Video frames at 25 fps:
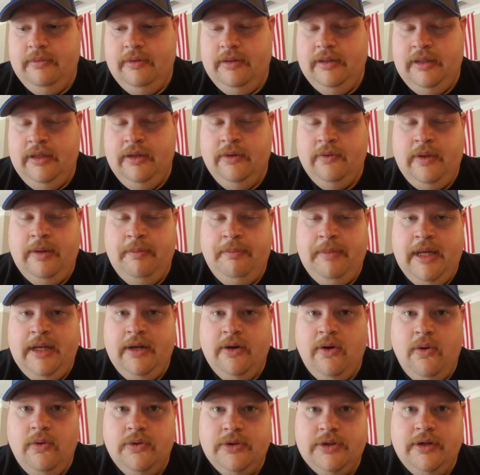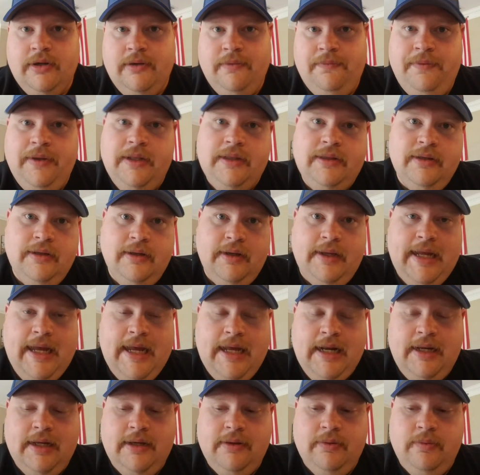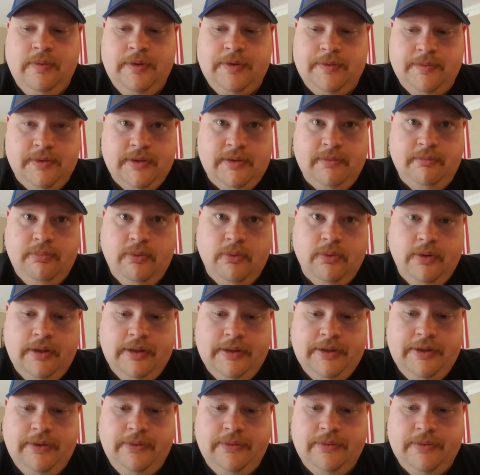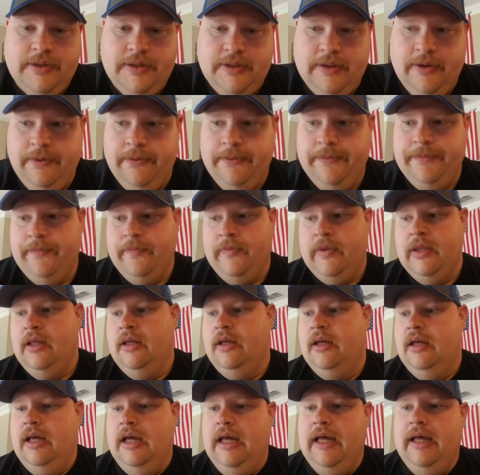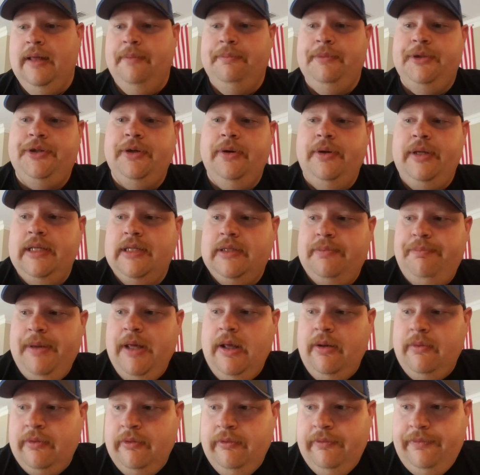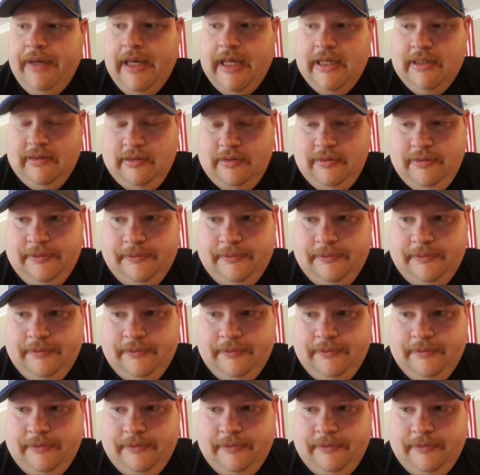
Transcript: they made a holster to fit the Canik, which was important too. So I'll show you this belt real fast.